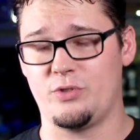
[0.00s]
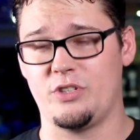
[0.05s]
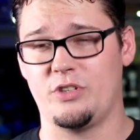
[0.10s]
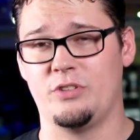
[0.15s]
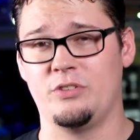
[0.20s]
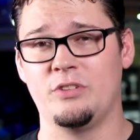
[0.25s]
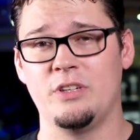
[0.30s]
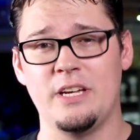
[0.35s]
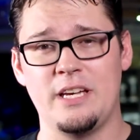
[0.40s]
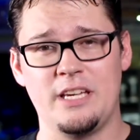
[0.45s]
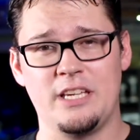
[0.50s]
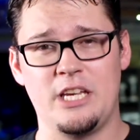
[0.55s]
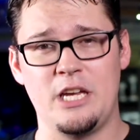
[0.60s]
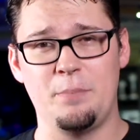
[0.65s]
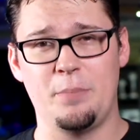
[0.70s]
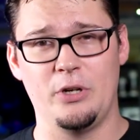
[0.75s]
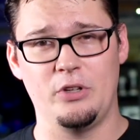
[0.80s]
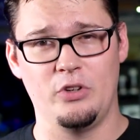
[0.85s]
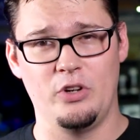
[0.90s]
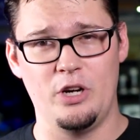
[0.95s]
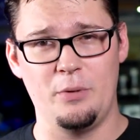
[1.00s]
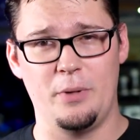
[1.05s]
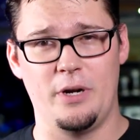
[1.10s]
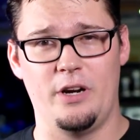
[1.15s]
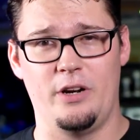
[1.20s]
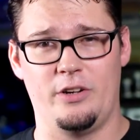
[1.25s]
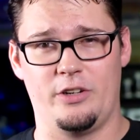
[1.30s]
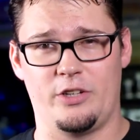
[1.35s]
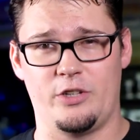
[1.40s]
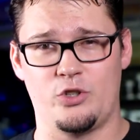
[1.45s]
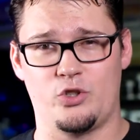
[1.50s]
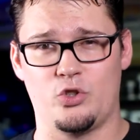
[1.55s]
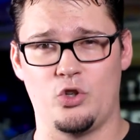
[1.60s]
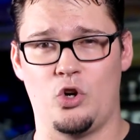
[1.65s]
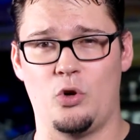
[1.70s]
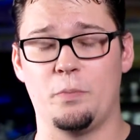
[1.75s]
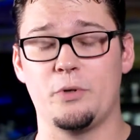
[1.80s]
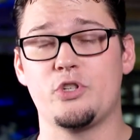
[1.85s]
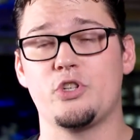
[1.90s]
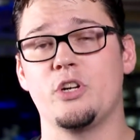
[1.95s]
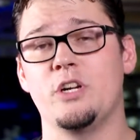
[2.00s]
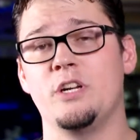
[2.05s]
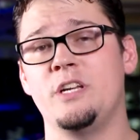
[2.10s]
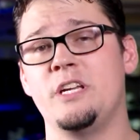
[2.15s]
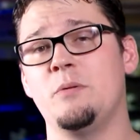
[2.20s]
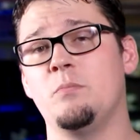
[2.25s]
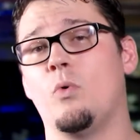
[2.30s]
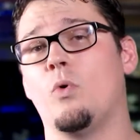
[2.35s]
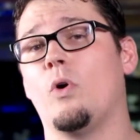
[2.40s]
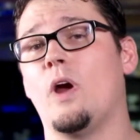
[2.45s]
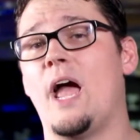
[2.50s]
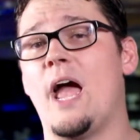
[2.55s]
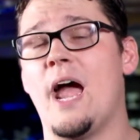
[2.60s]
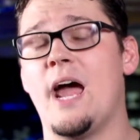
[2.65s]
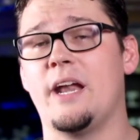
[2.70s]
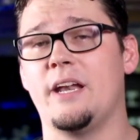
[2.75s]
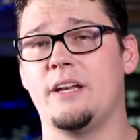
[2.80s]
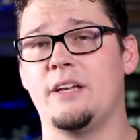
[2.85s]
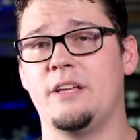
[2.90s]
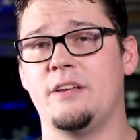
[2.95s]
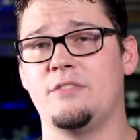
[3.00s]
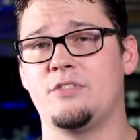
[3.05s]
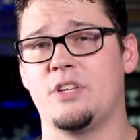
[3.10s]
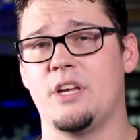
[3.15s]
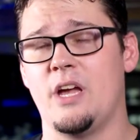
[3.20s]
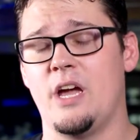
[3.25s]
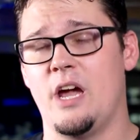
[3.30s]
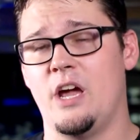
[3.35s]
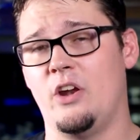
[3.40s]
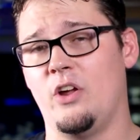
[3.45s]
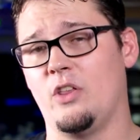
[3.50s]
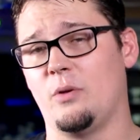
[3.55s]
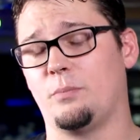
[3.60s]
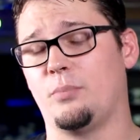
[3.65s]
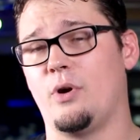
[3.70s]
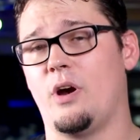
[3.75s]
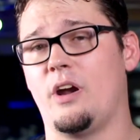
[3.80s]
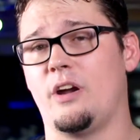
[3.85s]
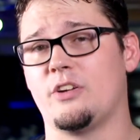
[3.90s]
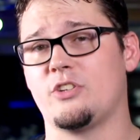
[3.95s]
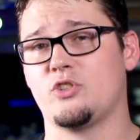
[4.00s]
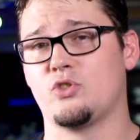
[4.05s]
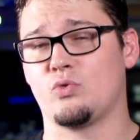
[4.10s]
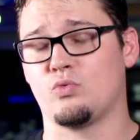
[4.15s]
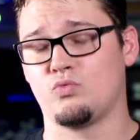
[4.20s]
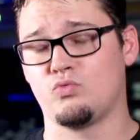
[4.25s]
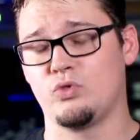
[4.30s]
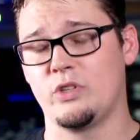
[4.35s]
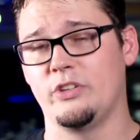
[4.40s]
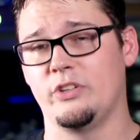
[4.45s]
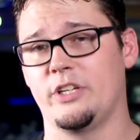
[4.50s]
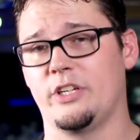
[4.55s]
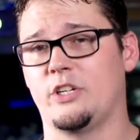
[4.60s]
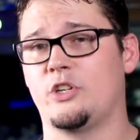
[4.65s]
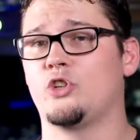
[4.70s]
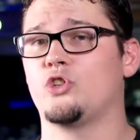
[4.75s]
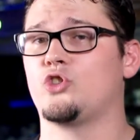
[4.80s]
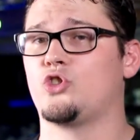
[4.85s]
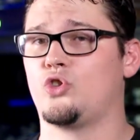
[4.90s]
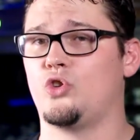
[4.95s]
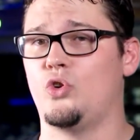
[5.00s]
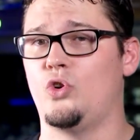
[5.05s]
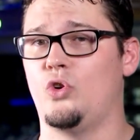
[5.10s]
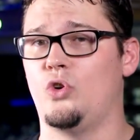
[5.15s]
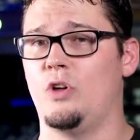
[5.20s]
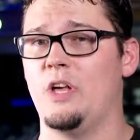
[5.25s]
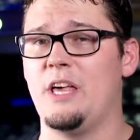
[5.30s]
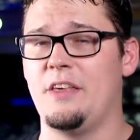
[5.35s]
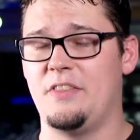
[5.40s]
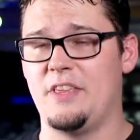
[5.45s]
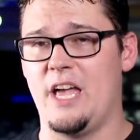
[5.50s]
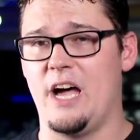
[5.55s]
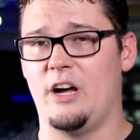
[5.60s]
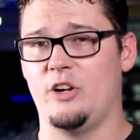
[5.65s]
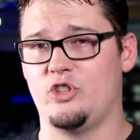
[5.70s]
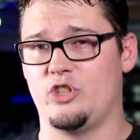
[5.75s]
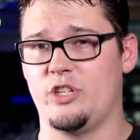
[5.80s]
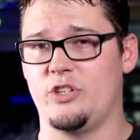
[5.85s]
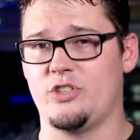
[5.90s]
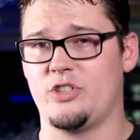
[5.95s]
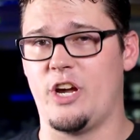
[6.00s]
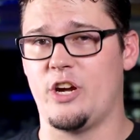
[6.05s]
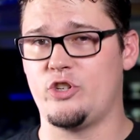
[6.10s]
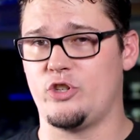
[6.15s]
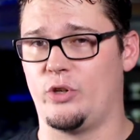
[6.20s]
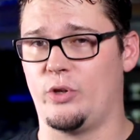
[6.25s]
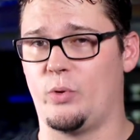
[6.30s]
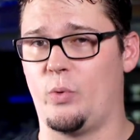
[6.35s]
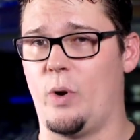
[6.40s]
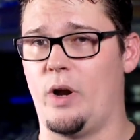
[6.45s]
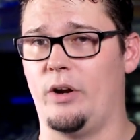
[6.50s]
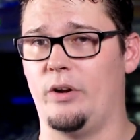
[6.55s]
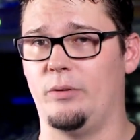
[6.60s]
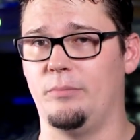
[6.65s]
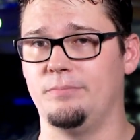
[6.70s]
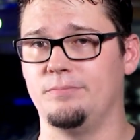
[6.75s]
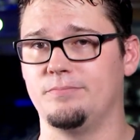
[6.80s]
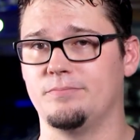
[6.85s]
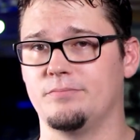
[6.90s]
They'll keep it a little bit under control, but you're going to need more additives and other products to really control the algae inside your aquarium.